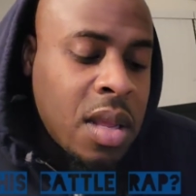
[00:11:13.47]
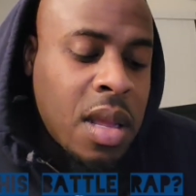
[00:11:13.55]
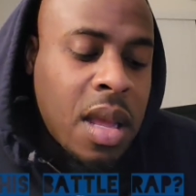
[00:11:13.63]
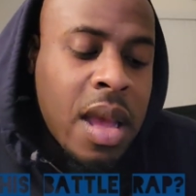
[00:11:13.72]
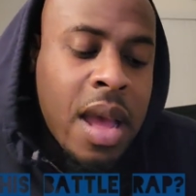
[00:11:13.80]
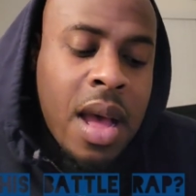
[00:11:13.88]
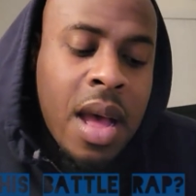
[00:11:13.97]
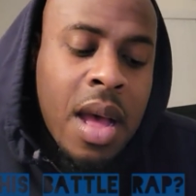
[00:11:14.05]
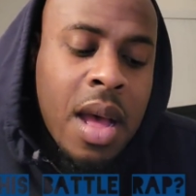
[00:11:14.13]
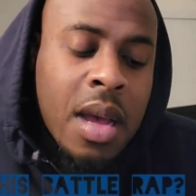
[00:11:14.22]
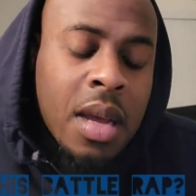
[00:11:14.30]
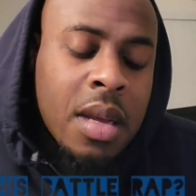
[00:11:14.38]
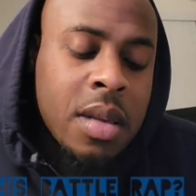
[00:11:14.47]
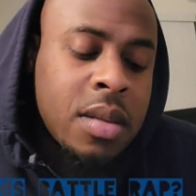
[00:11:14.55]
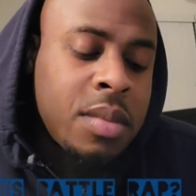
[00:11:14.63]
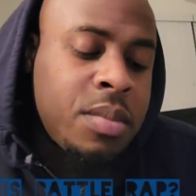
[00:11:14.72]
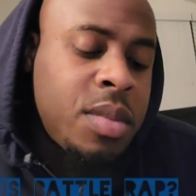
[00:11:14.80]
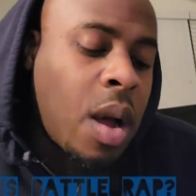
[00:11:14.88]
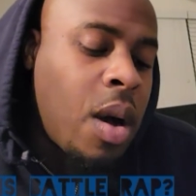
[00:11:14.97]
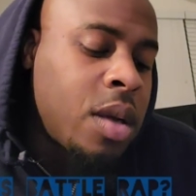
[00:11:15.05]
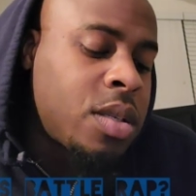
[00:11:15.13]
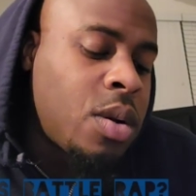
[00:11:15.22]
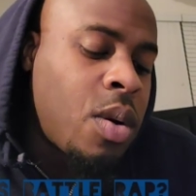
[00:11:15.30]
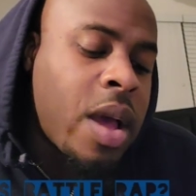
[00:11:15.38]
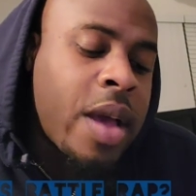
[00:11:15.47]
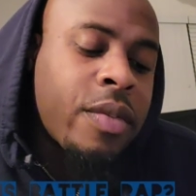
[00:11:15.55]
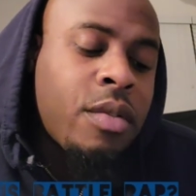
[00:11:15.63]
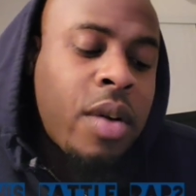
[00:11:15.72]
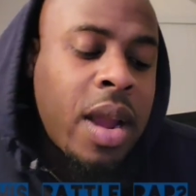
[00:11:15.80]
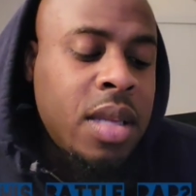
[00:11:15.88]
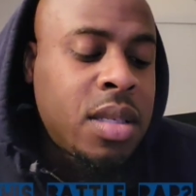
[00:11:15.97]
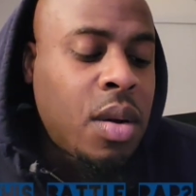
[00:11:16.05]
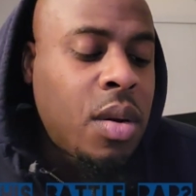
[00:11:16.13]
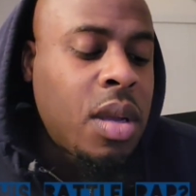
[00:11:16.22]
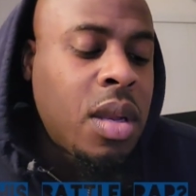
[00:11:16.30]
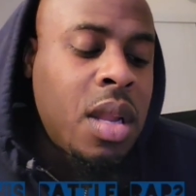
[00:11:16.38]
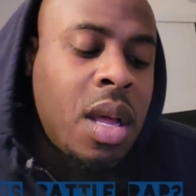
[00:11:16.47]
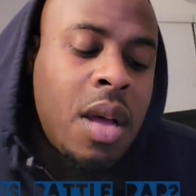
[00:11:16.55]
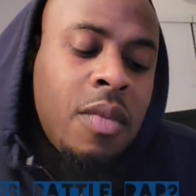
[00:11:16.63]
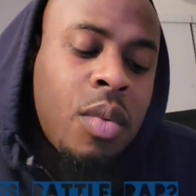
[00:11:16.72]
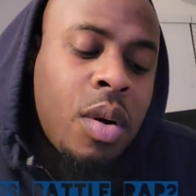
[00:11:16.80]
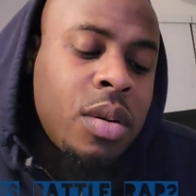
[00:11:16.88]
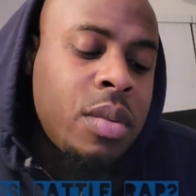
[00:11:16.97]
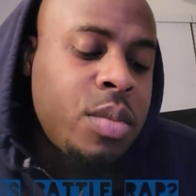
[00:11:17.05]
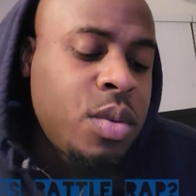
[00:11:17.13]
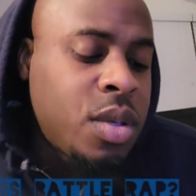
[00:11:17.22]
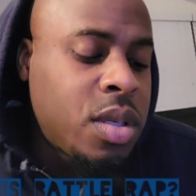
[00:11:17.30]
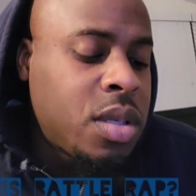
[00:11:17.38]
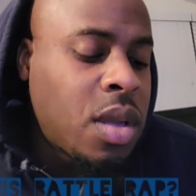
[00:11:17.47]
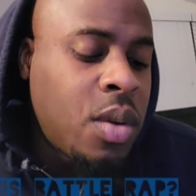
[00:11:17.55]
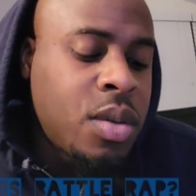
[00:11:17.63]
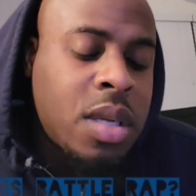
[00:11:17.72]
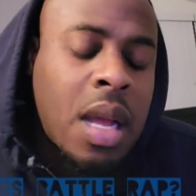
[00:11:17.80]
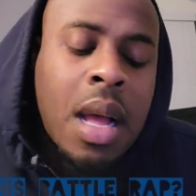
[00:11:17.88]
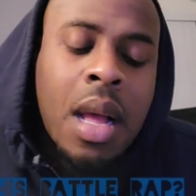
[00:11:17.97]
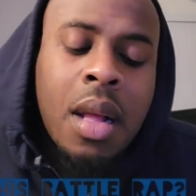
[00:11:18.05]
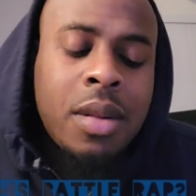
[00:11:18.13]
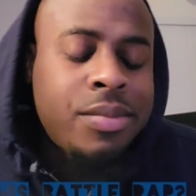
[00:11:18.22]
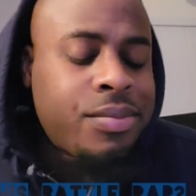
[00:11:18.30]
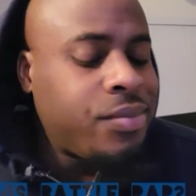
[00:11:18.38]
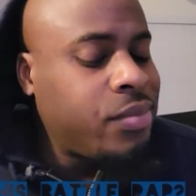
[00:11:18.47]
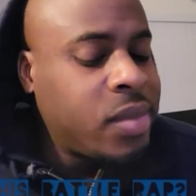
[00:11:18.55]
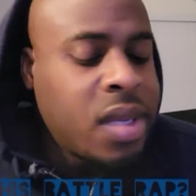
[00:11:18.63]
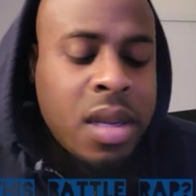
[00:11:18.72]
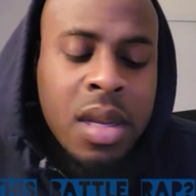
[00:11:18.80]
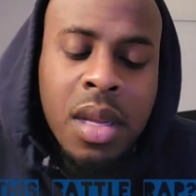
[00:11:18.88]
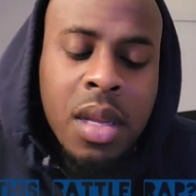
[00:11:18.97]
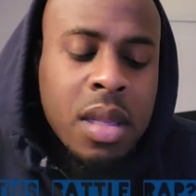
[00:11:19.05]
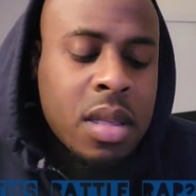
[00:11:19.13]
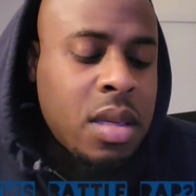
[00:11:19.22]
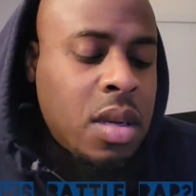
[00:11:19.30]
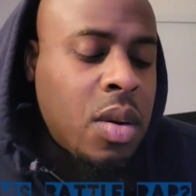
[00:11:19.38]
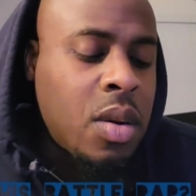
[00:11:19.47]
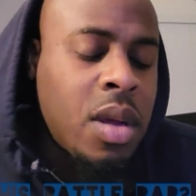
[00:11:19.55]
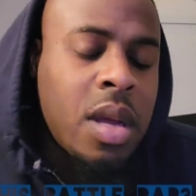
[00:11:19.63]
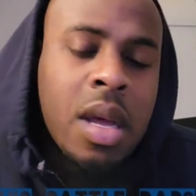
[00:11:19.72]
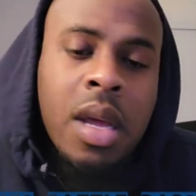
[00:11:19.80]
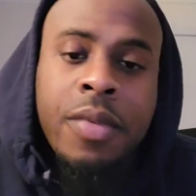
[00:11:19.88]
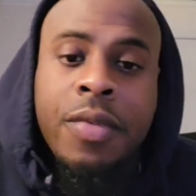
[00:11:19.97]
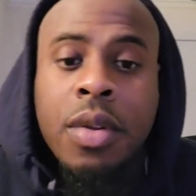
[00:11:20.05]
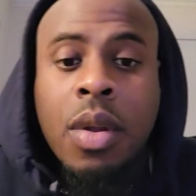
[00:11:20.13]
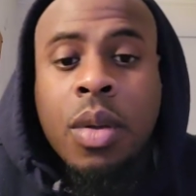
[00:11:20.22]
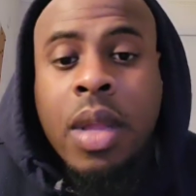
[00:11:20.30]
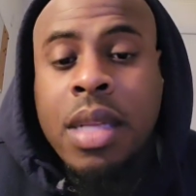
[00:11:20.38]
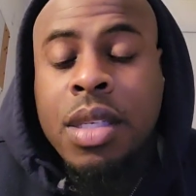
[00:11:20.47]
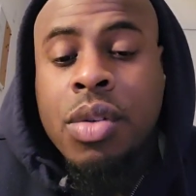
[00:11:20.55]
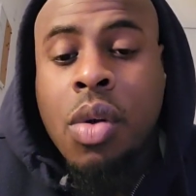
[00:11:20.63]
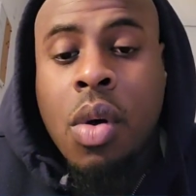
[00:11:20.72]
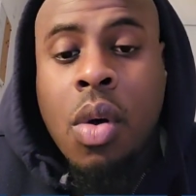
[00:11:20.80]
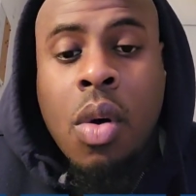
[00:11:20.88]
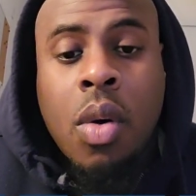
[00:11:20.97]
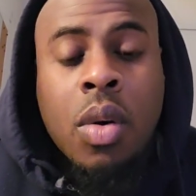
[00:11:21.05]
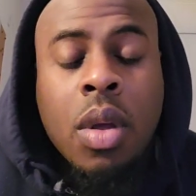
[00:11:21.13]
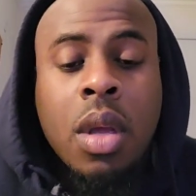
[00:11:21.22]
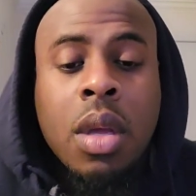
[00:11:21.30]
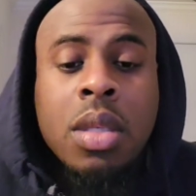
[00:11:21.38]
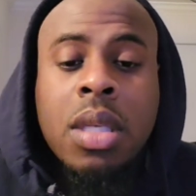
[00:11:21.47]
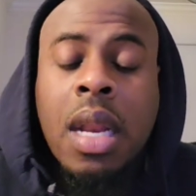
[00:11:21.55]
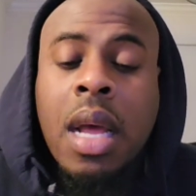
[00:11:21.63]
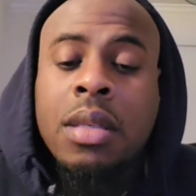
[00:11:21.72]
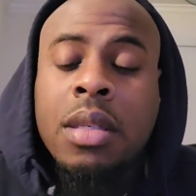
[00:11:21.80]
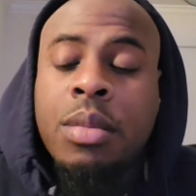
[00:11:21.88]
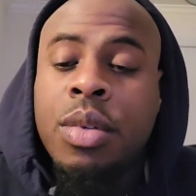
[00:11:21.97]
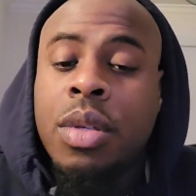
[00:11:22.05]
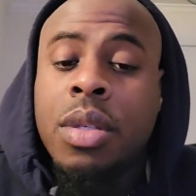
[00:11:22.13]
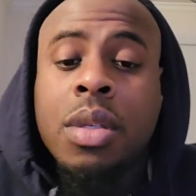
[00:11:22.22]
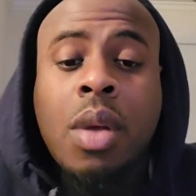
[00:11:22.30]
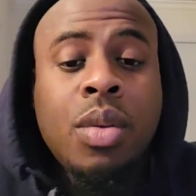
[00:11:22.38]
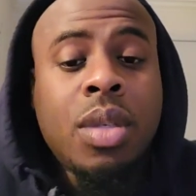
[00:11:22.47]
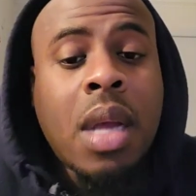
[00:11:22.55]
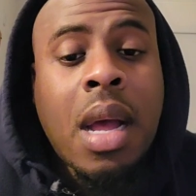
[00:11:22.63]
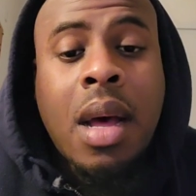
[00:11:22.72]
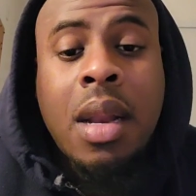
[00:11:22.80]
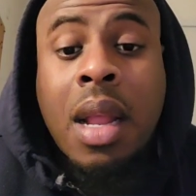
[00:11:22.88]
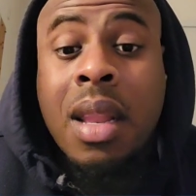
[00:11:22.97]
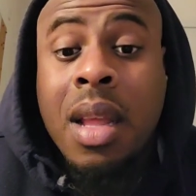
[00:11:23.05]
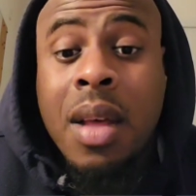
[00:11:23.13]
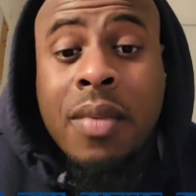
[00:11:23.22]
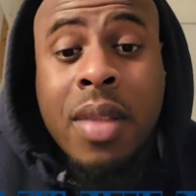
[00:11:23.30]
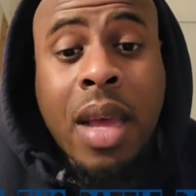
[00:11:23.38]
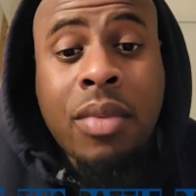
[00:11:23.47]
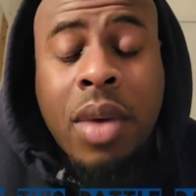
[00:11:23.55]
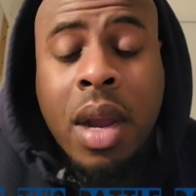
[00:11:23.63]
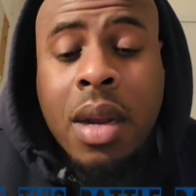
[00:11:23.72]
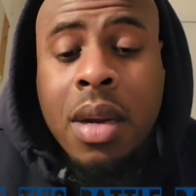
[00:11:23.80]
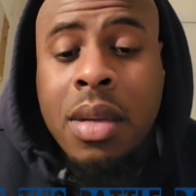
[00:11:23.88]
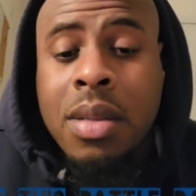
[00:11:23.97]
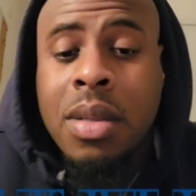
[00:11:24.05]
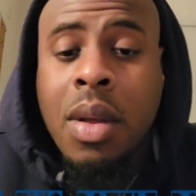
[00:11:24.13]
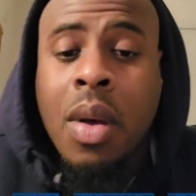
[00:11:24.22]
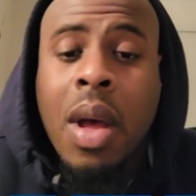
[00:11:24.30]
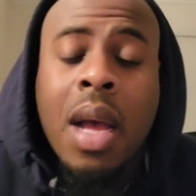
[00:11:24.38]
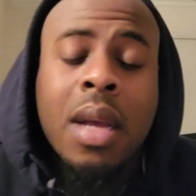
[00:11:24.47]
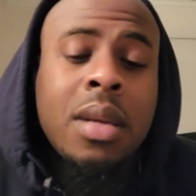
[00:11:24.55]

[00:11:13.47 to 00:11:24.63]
Dogs will go have crazy on your love. Word to Music Soul Child. If you know that song, shout outs to Music Soul Child. I loved that record, so I